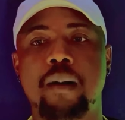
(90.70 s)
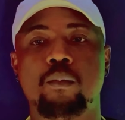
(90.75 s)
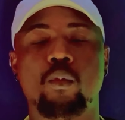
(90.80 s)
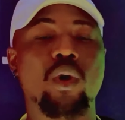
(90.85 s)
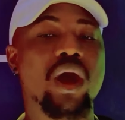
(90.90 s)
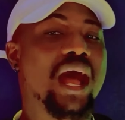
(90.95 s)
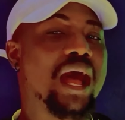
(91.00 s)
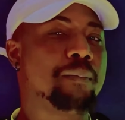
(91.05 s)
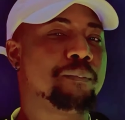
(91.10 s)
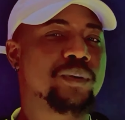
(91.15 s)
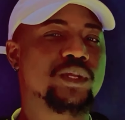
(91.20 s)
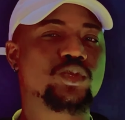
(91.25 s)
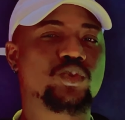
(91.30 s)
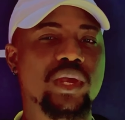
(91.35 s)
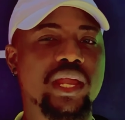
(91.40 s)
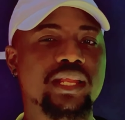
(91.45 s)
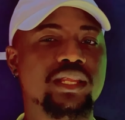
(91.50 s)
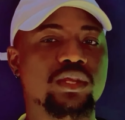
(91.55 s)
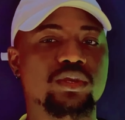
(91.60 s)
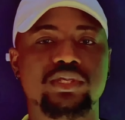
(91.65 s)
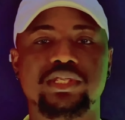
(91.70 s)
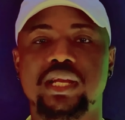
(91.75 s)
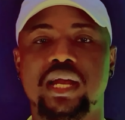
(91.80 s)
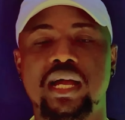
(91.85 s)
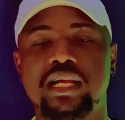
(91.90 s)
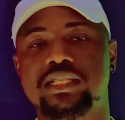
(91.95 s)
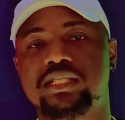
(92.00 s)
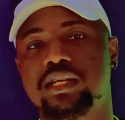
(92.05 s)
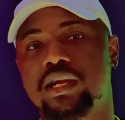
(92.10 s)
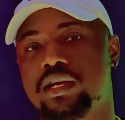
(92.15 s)
What happens when you
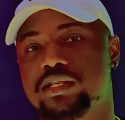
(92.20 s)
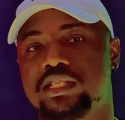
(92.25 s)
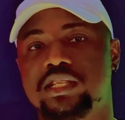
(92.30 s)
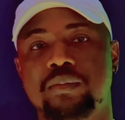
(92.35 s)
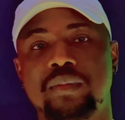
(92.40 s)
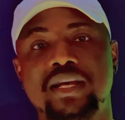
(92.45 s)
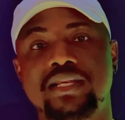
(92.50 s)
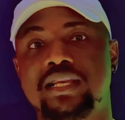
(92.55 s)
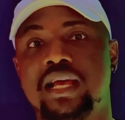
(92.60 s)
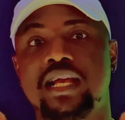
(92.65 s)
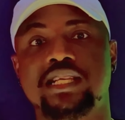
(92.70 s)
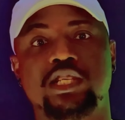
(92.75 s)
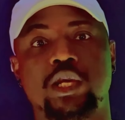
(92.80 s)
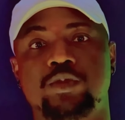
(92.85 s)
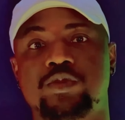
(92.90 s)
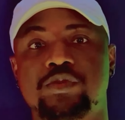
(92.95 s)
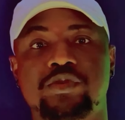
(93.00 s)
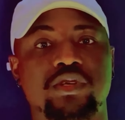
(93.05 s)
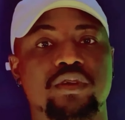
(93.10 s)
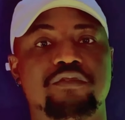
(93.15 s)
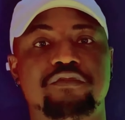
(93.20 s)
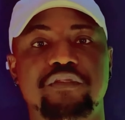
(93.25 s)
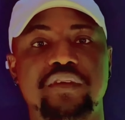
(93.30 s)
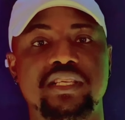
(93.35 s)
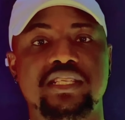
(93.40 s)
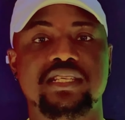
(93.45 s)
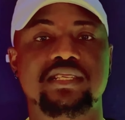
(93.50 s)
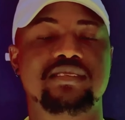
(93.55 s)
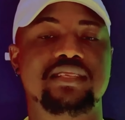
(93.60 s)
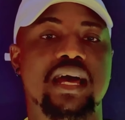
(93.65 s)
charge customers high subscription
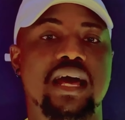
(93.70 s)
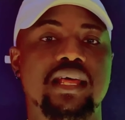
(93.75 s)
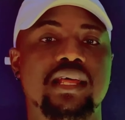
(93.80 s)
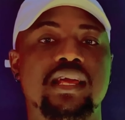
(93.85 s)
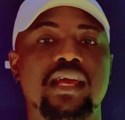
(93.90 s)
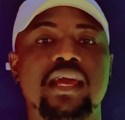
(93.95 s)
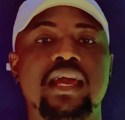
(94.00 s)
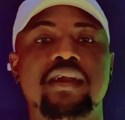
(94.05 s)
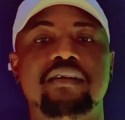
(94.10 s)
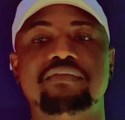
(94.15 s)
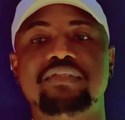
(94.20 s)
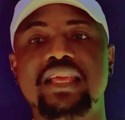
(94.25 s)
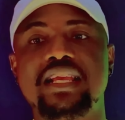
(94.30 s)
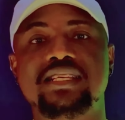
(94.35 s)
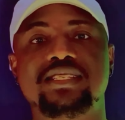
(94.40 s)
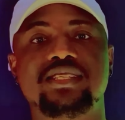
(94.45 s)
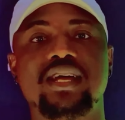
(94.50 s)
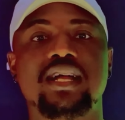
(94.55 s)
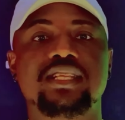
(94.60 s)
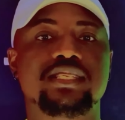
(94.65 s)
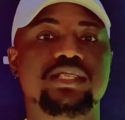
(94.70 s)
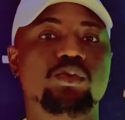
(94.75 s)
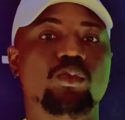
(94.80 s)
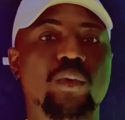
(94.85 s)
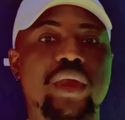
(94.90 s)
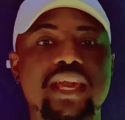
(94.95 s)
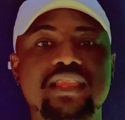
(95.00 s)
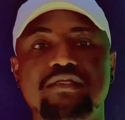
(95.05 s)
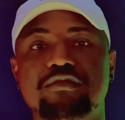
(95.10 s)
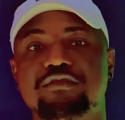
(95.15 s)
fees is that they start to
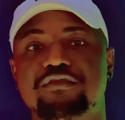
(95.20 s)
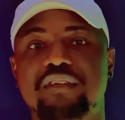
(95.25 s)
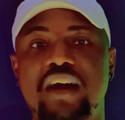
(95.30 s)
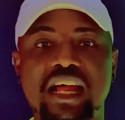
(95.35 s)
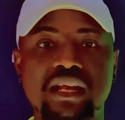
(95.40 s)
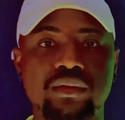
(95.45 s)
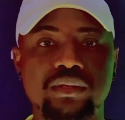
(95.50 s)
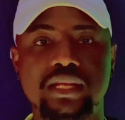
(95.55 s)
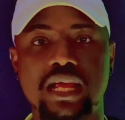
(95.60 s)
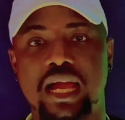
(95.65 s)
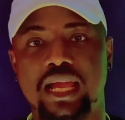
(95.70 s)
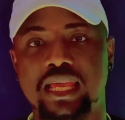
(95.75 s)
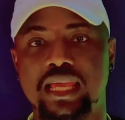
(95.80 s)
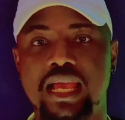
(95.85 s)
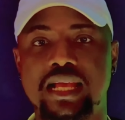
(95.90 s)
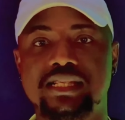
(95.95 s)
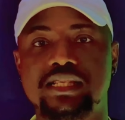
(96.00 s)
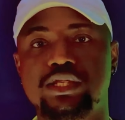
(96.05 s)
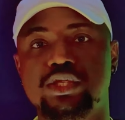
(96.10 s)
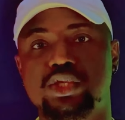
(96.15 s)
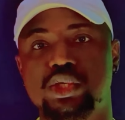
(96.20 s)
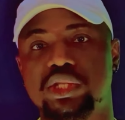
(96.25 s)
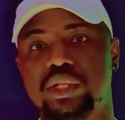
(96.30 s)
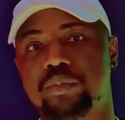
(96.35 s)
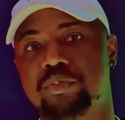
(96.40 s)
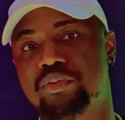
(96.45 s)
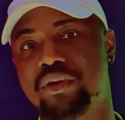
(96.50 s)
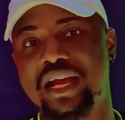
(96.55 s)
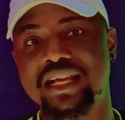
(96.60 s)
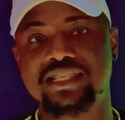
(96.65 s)
weigh the value they are getting to the
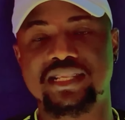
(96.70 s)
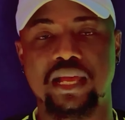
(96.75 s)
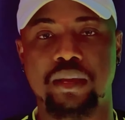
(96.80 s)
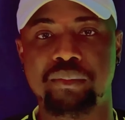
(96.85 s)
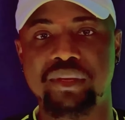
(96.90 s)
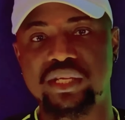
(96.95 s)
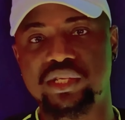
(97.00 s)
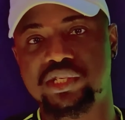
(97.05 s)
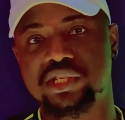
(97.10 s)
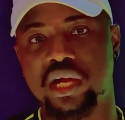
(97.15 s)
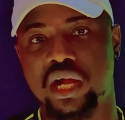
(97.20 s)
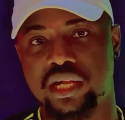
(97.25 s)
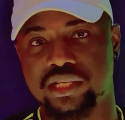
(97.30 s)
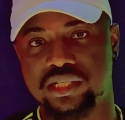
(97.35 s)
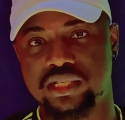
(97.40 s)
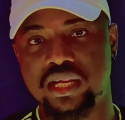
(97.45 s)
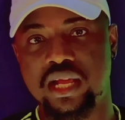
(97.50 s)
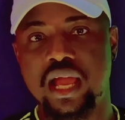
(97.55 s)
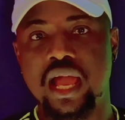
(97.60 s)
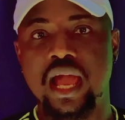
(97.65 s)
price they are being charged.